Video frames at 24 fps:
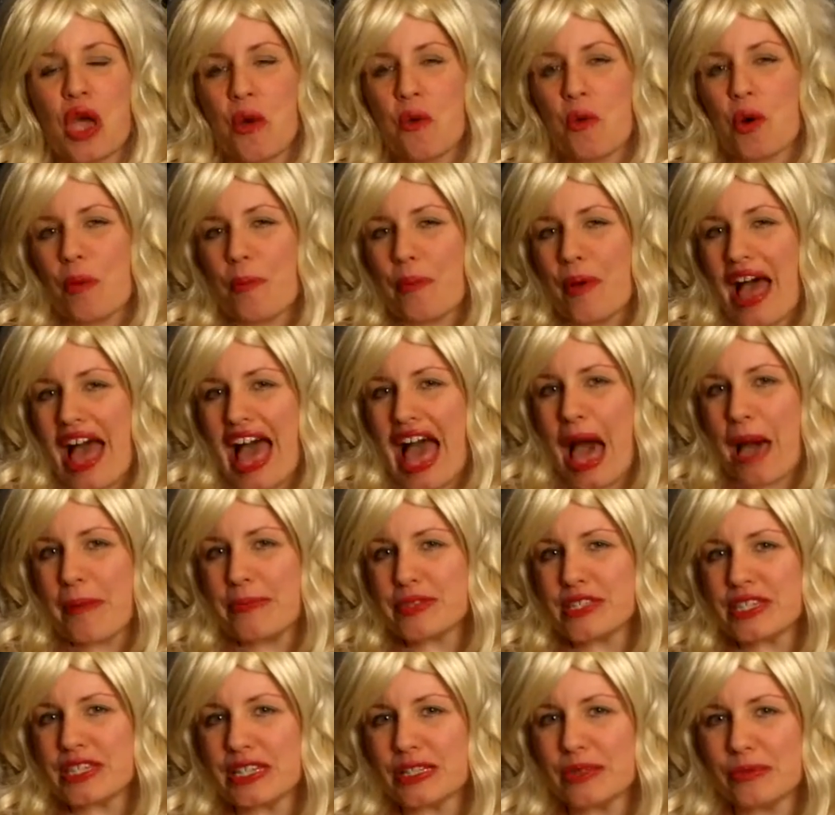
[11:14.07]
Well,
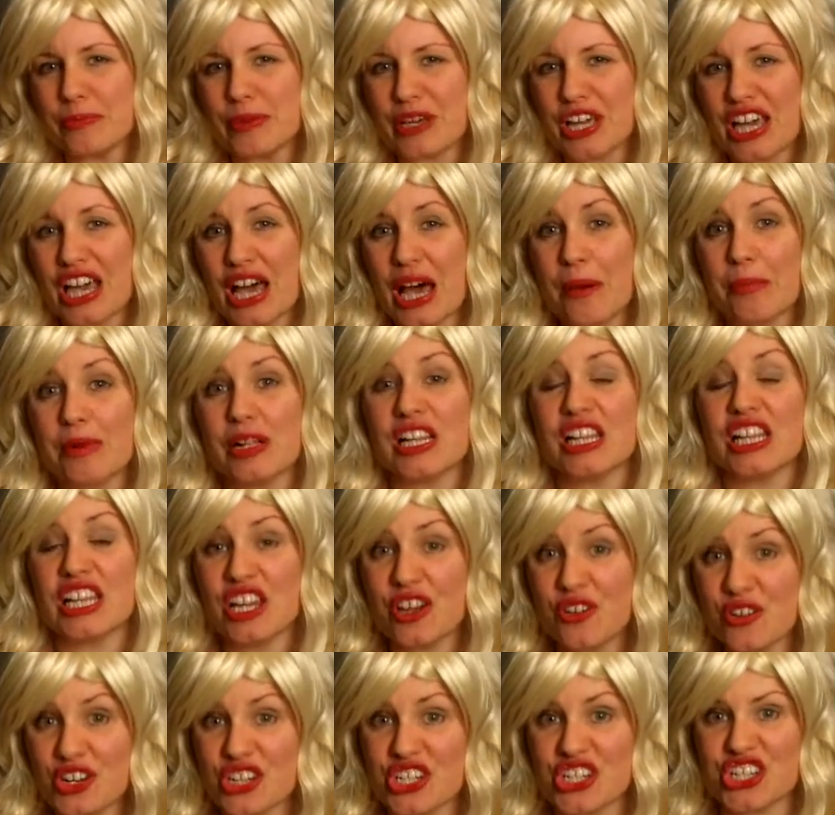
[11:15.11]
perhaps it'll become
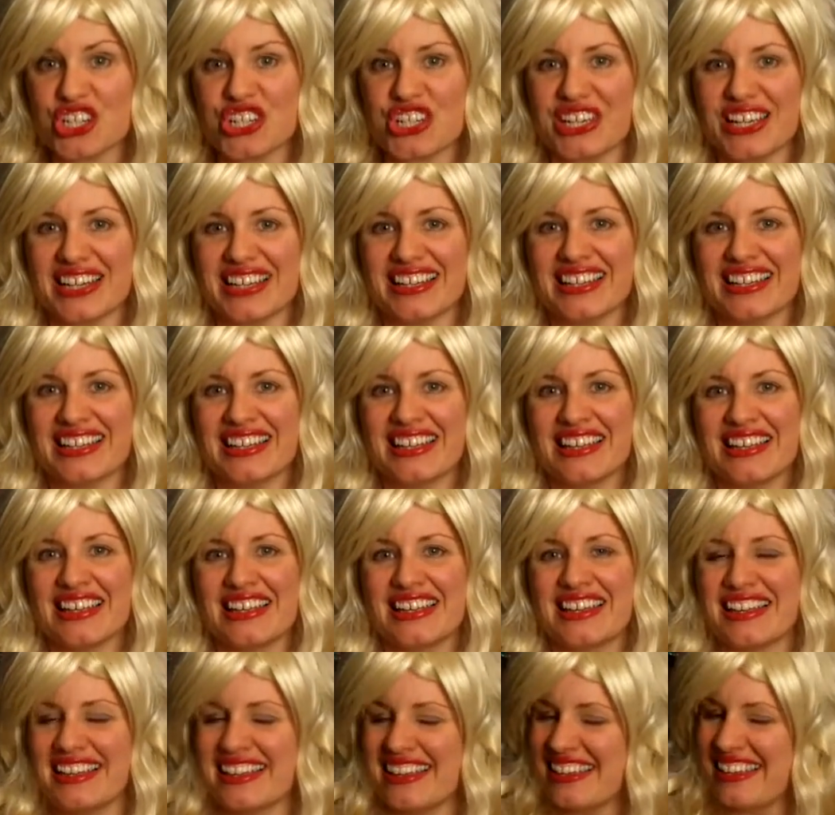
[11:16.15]
clearer to you
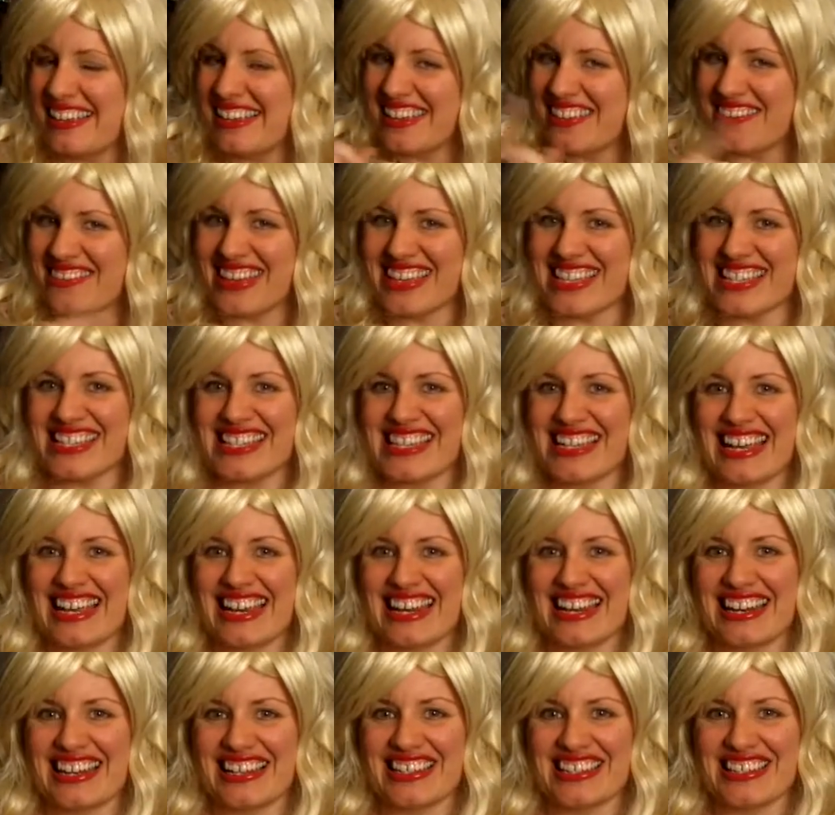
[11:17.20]
if I sing it
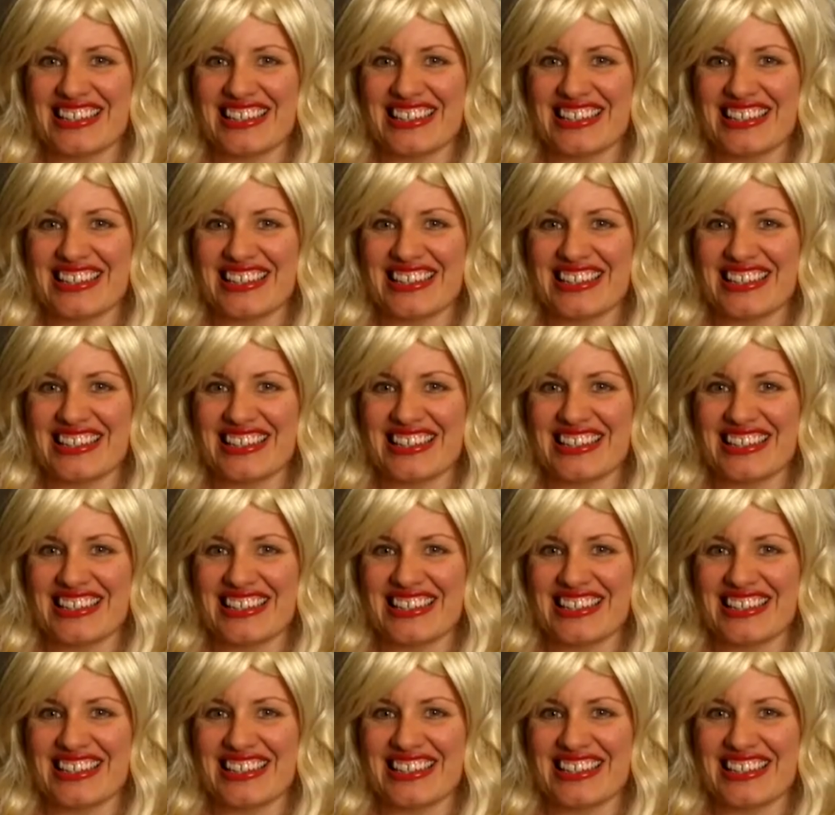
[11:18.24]
in a